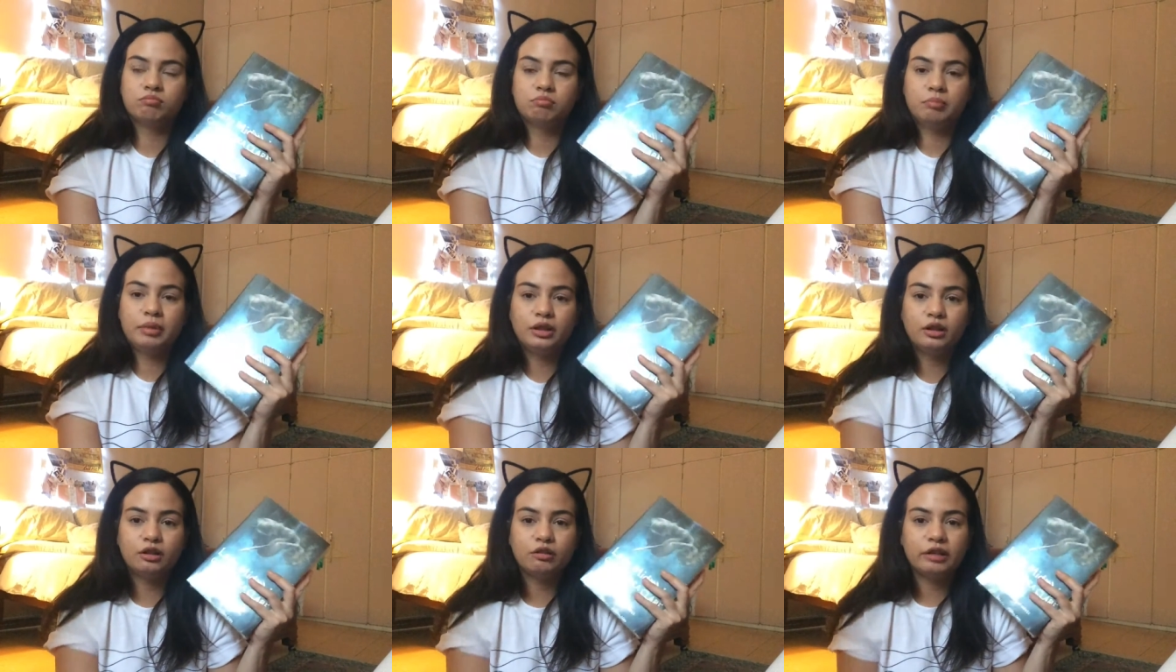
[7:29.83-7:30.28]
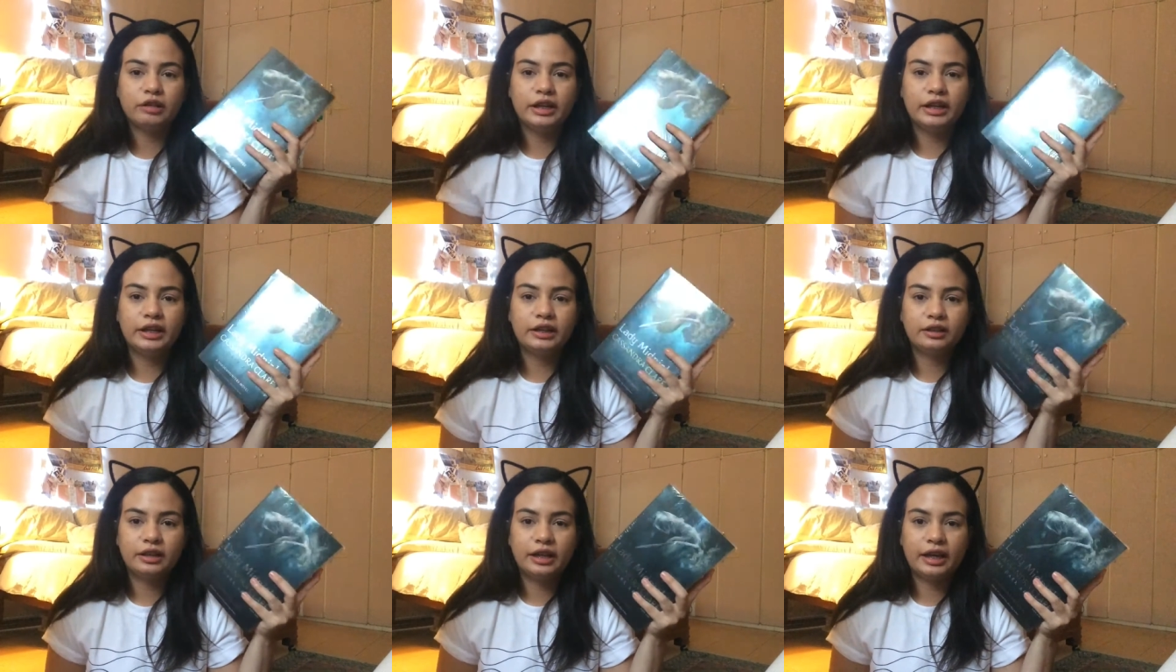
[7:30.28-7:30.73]
middle
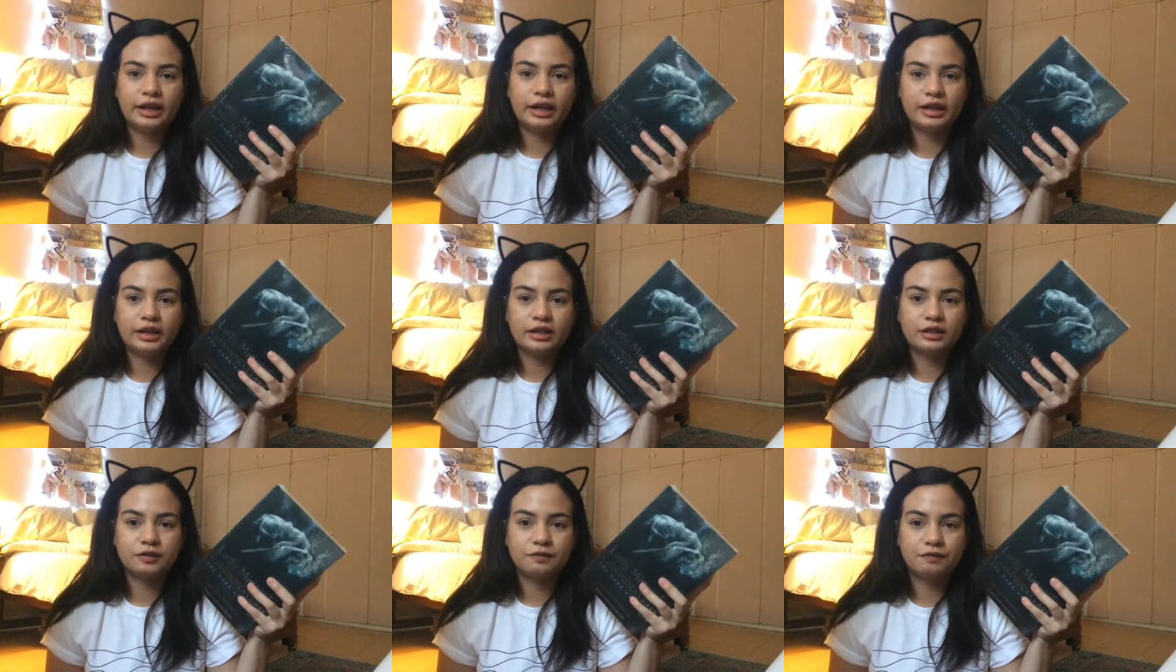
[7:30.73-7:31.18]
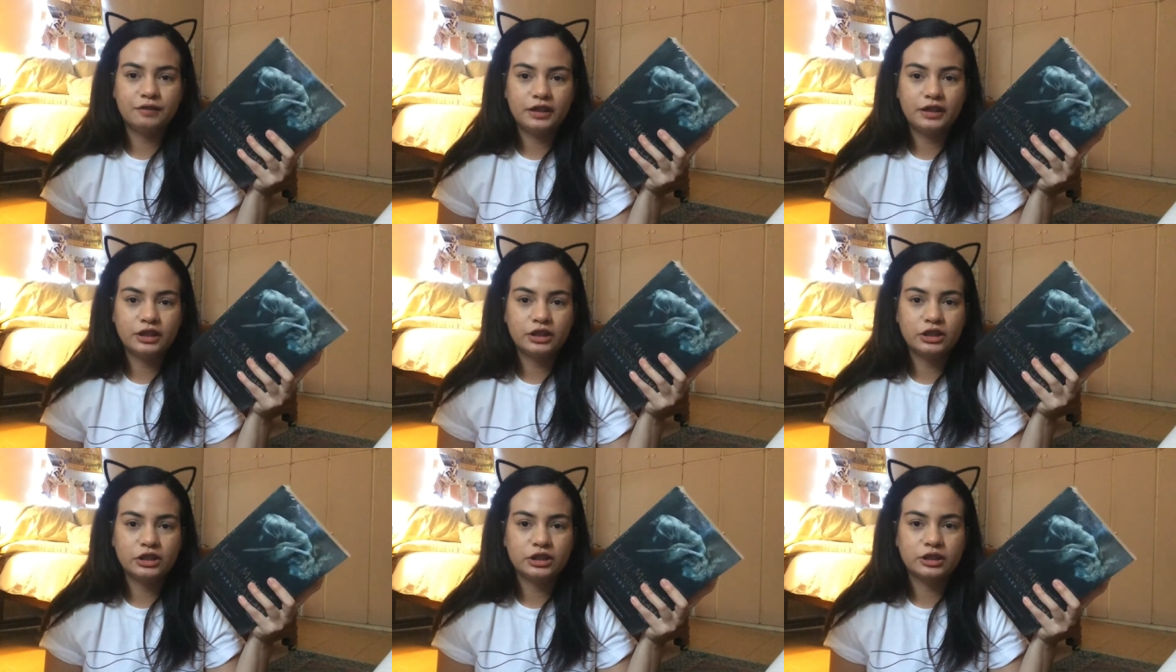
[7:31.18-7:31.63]
grade kick is
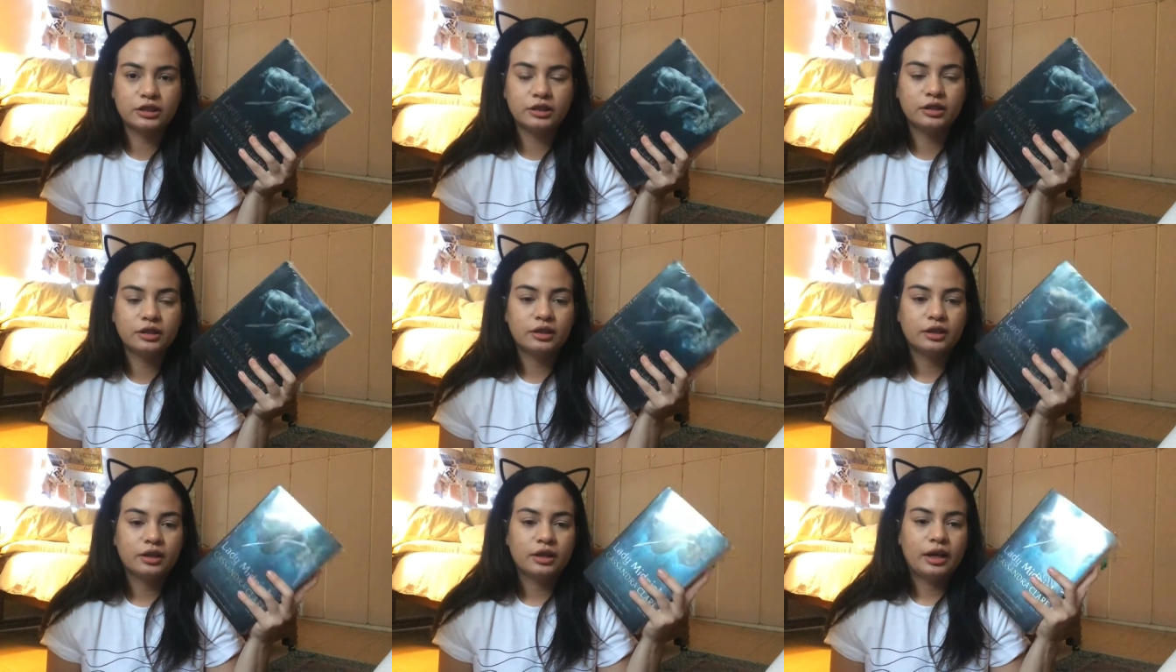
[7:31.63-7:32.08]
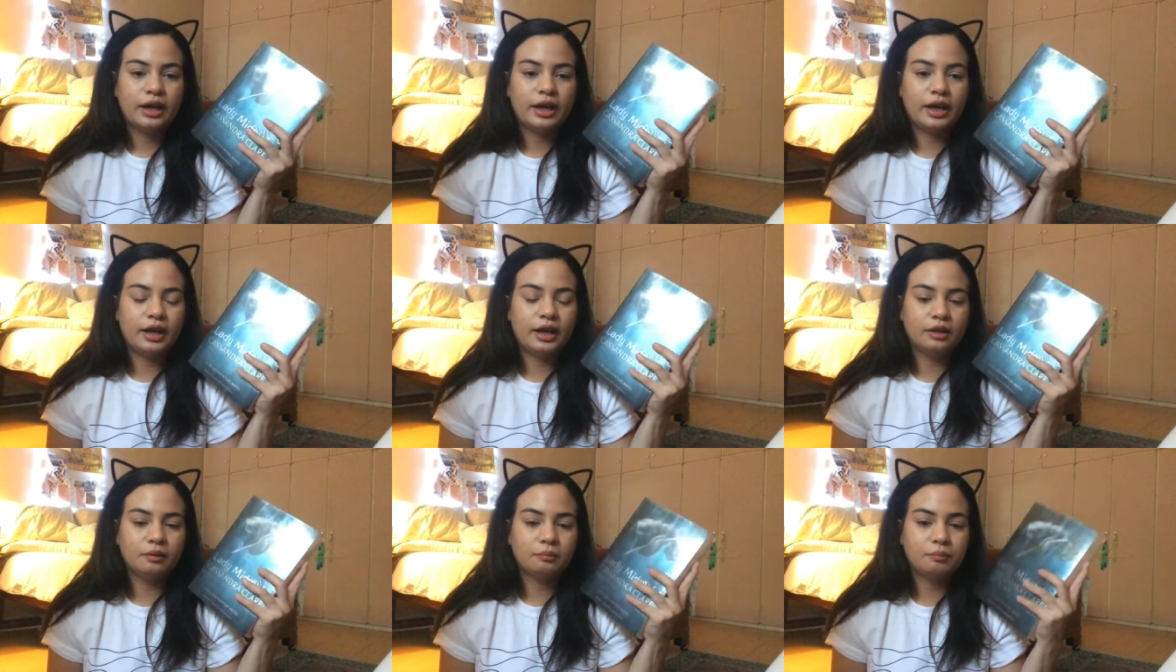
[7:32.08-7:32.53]
finished,
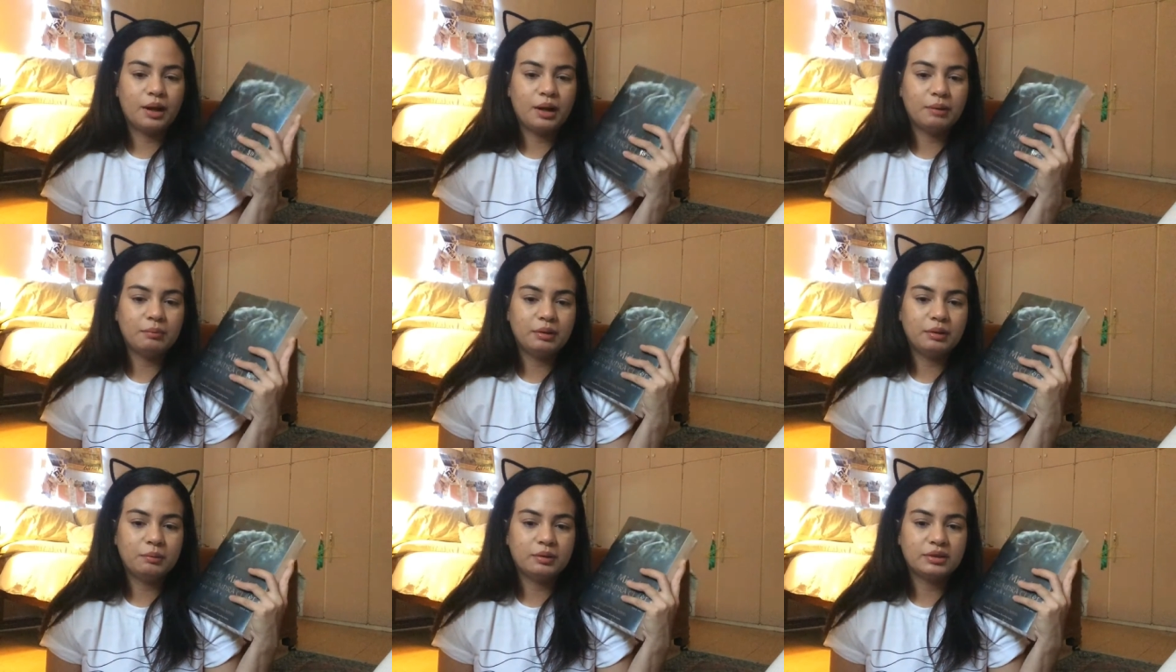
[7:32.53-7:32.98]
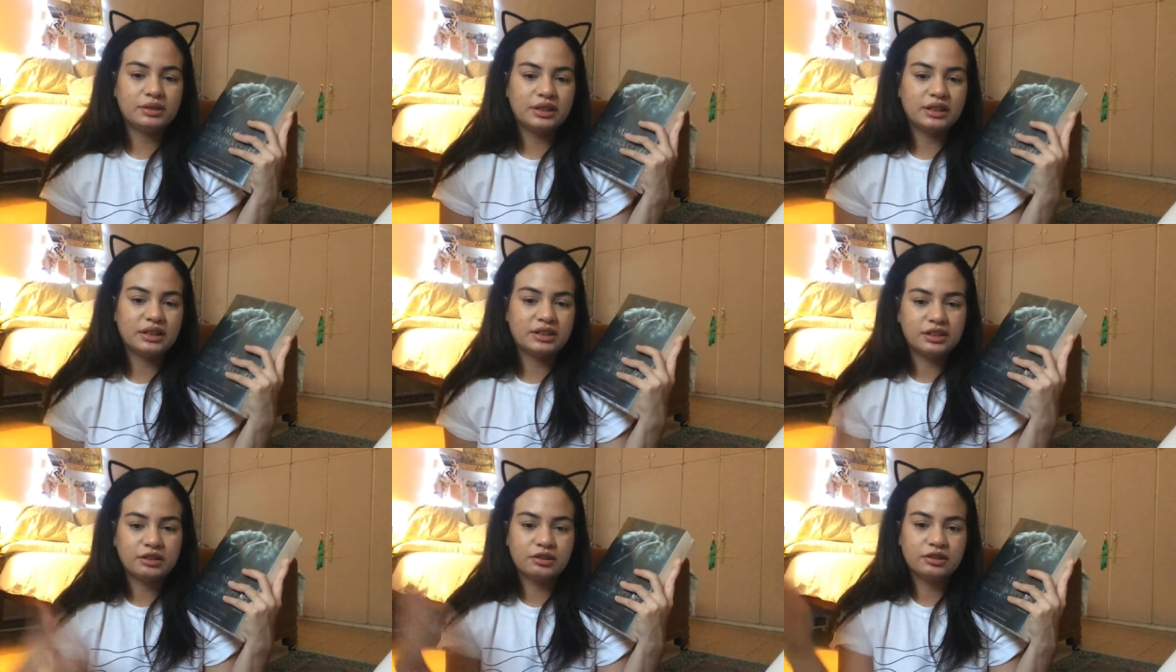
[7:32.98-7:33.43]
and probably when
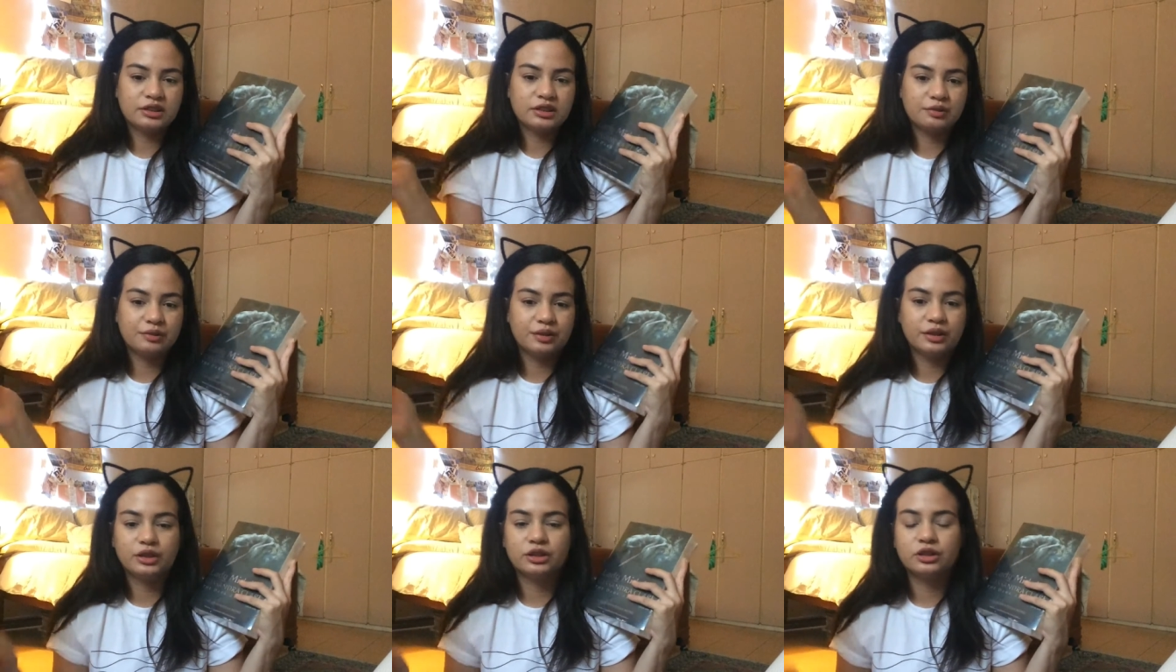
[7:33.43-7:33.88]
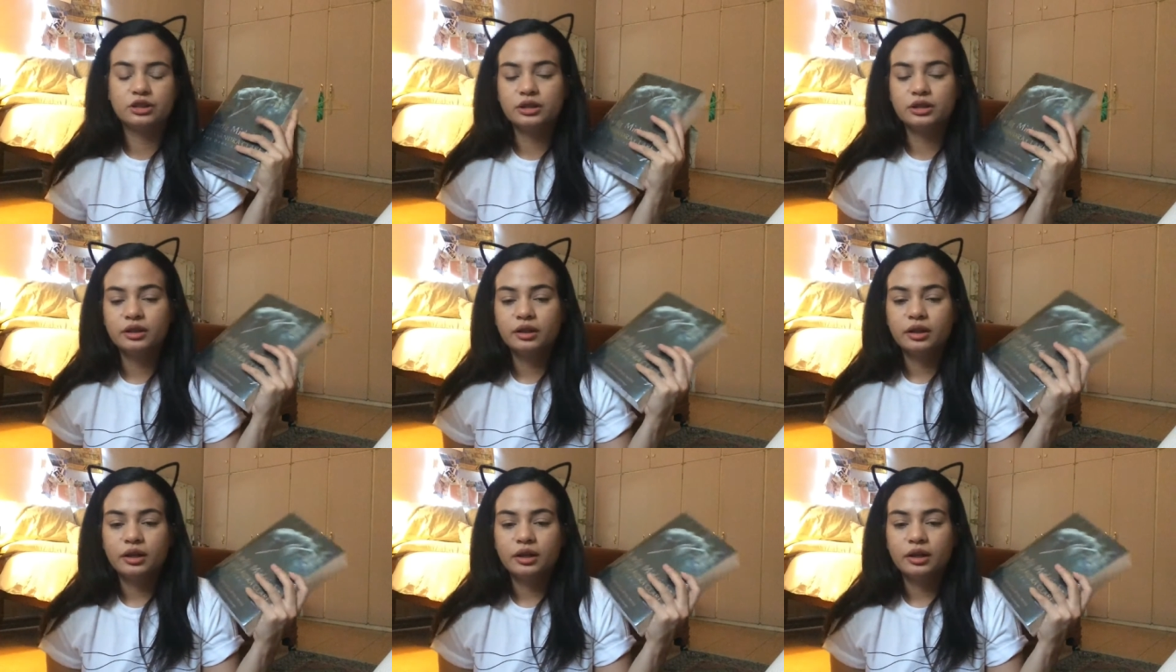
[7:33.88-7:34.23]
Sailor series is finished,